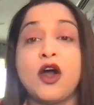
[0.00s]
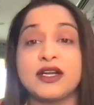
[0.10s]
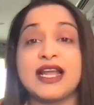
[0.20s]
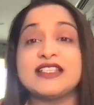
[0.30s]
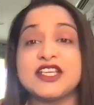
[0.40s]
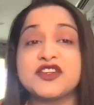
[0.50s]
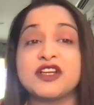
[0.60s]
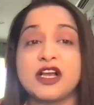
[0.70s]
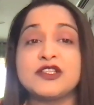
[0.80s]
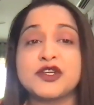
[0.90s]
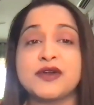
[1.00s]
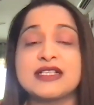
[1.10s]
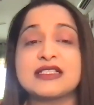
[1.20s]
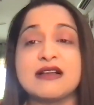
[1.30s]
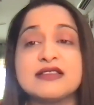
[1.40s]
organization culture
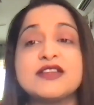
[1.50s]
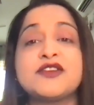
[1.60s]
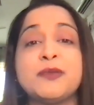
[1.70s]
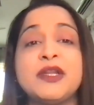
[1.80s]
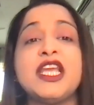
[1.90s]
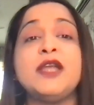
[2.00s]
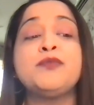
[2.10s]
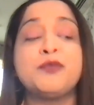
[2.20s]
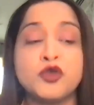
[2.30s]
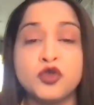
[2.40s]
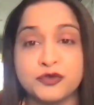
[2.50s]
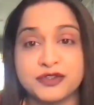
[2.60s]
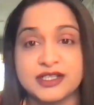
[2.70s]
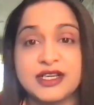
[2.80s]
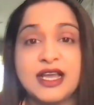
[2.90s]
has considerably
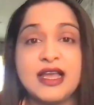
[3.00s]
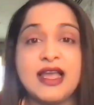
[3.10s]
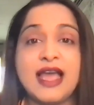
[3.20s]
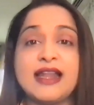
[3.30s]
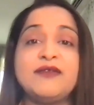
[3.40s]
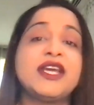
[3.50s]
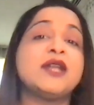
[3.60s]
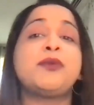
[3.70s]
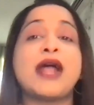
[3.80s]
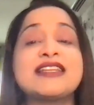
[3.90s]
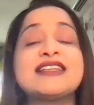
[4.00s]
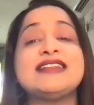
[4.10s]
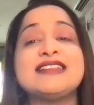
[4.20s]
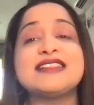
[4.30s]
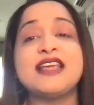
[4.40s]
improved. And we can
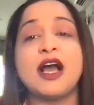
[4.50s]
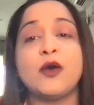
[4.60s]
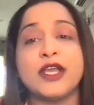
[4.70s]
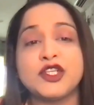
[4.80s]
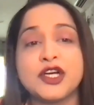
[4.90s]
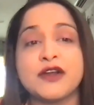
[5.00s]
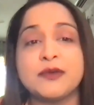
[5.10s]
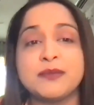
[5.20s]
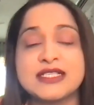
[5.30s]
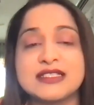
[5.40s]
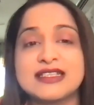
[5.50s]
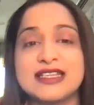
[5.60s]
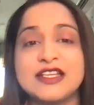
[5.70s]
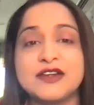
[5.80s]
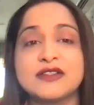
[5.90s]
practically see how HR and business
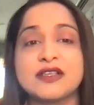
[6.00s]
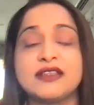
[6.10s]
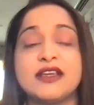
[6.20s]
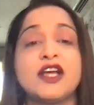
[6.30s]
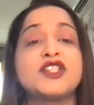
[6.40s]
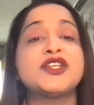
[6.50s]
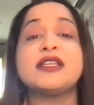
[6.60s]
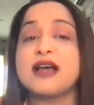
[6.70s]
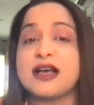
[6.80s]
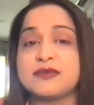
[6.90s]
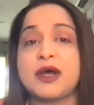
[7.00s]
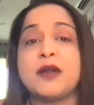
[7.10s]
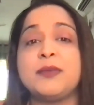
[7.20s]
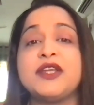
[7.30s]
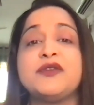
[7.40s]
leaders, their agendas are
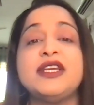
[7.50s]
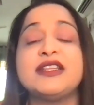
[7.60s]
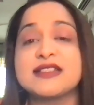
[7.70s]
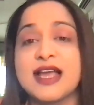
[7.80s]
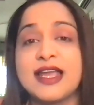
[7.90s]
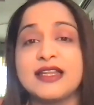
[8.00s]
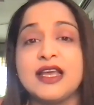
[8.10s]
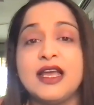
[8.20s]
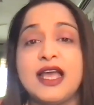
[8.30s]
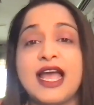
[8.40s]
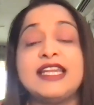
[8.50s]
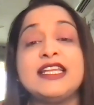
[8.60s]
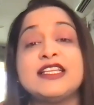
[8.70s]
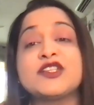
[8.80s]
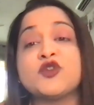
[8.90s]
being redesigned. And
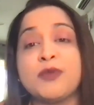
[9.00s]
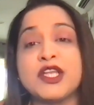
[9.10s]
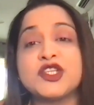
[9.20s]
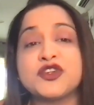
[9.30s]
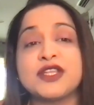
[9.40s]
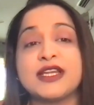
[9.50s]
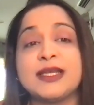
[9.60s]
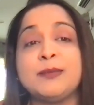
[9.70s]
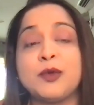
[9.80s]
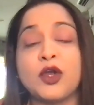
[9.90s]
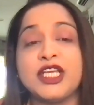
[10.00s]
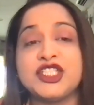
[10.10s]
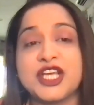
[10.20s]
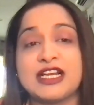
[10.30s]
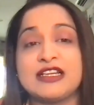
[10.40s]
needless to mention that employee
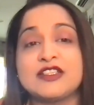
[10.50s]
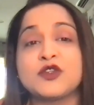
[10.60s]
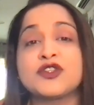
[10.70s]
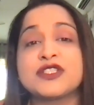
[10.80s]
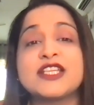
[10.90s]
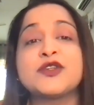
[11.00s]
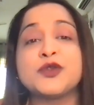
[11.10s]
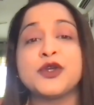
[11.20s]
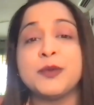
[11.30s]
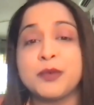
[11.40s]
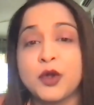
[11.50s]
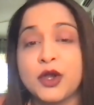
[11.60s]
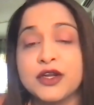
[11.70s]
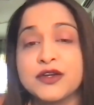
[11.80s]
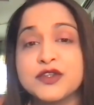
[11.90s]
checklists to stick to their
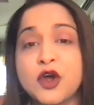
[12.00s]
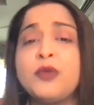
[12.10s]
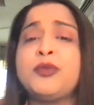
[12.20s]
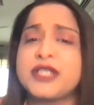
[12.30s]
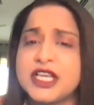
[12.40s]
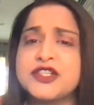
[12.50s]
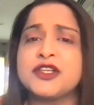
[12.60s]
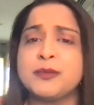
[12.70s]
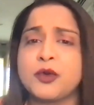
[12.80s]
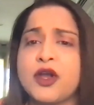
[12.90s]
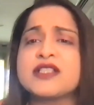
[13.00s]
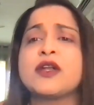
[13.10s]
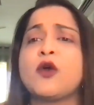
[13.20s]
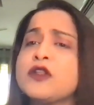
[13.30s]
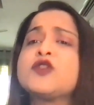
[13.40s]
employers or potential employers
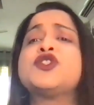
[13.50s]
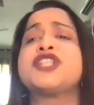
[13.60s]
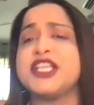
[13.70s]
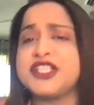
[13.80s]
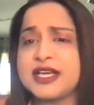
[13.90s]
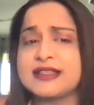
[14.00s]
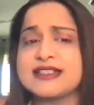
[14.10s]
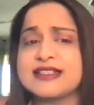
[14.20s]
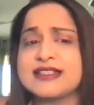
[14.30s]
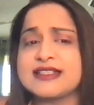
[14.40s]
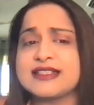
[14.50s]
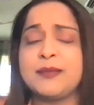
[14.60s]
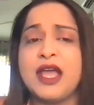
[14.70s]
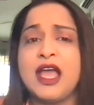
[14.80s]
are also changing at the same time.